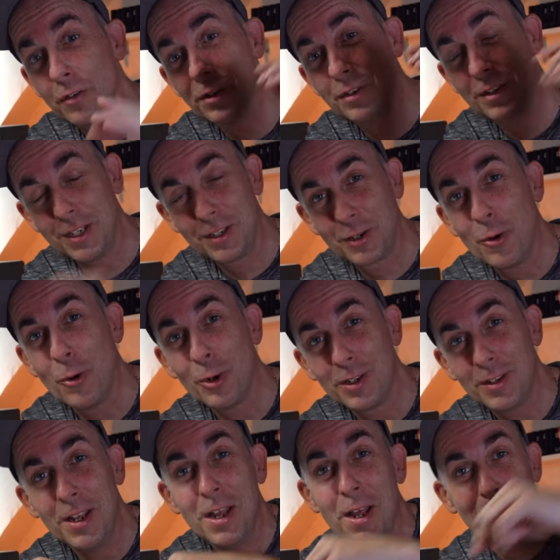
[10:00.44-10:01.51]
on the
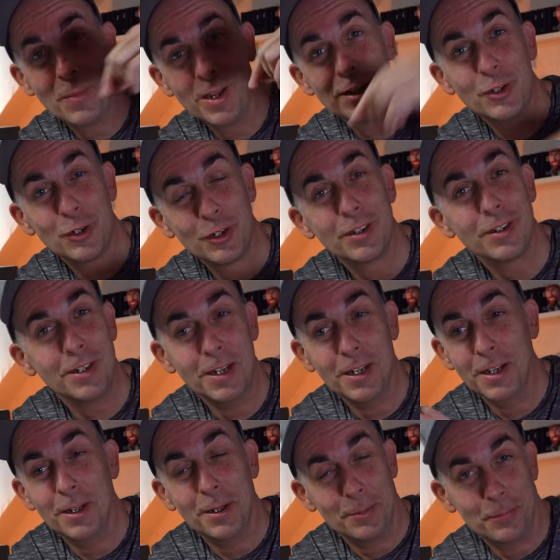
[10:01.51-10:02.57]
Discord. Make sure to
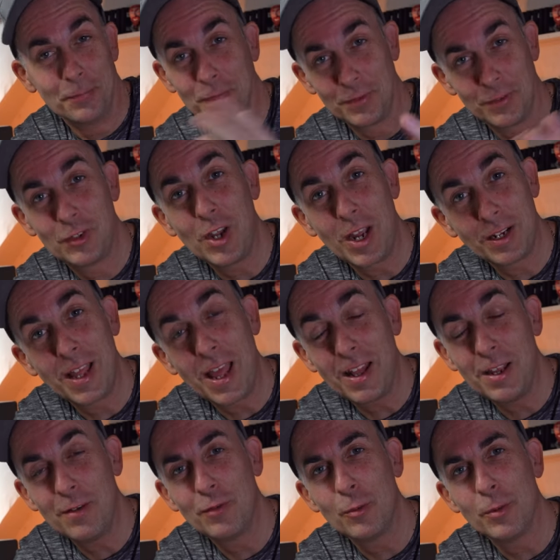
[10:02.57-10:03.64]
check that
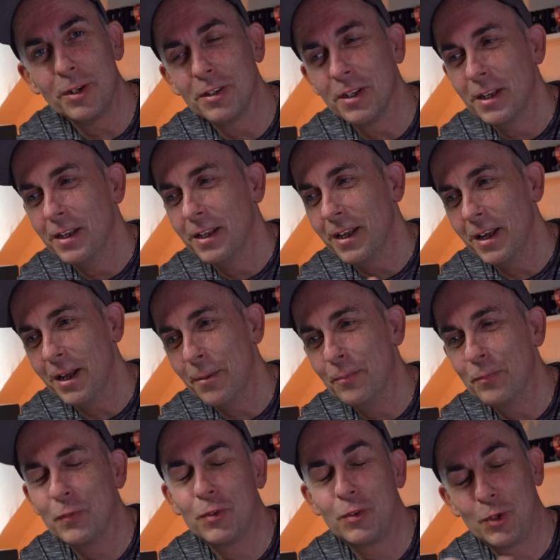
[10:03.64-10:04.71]
if you want. Uh,
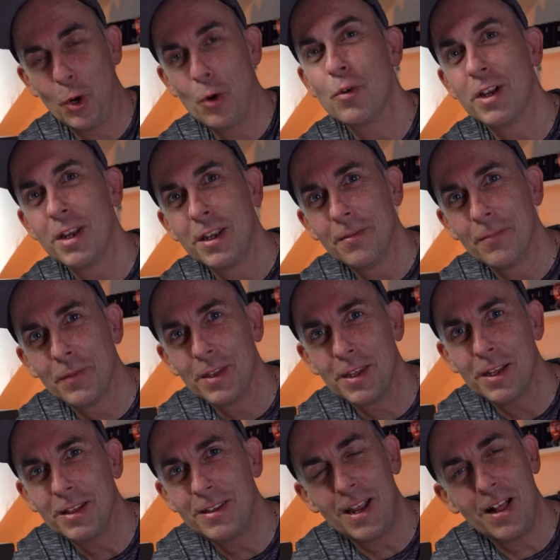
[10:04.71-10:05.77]
Tony,
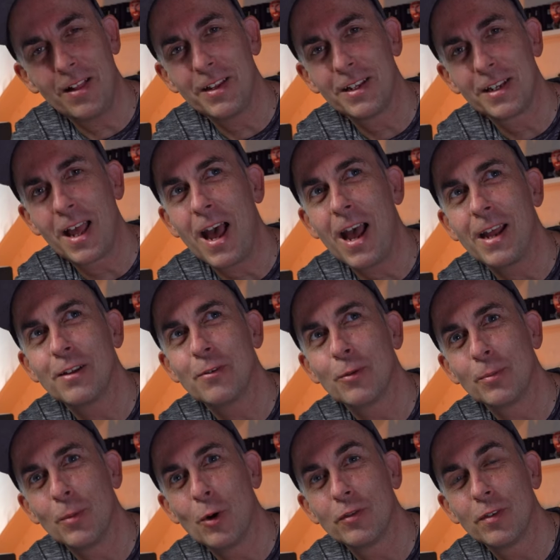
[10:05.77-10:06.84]
the Italian guy
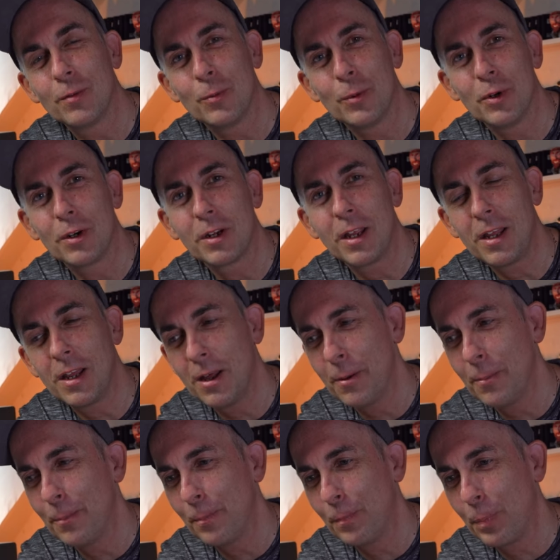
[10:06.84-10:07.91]
doing most of the work.
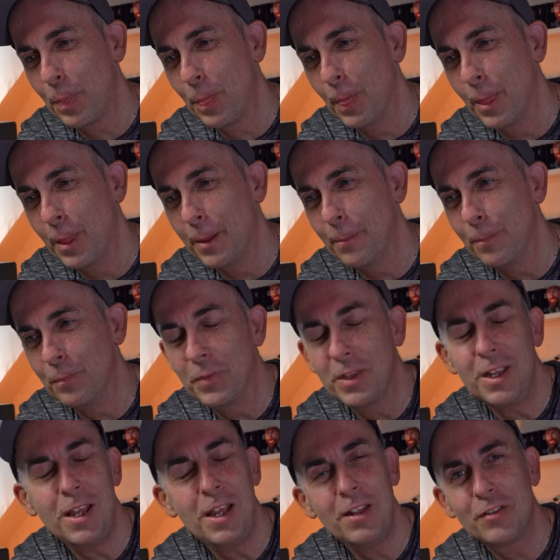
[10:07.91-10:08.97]
Um,
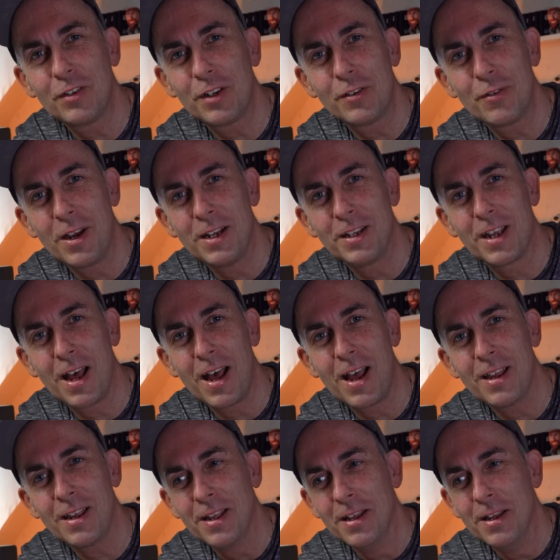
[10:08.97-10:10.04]
it's a great
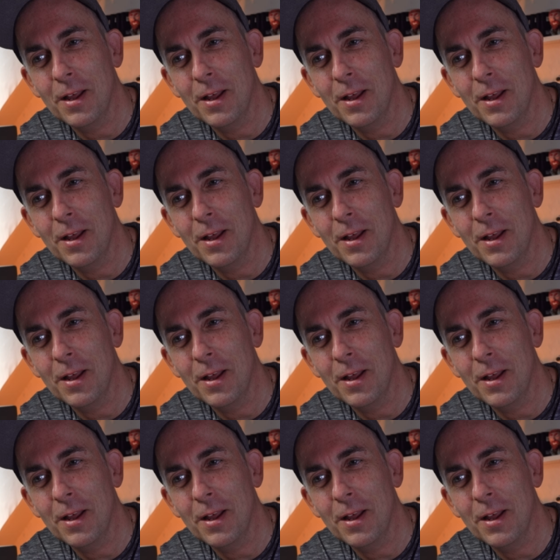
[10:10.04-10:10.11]
guy,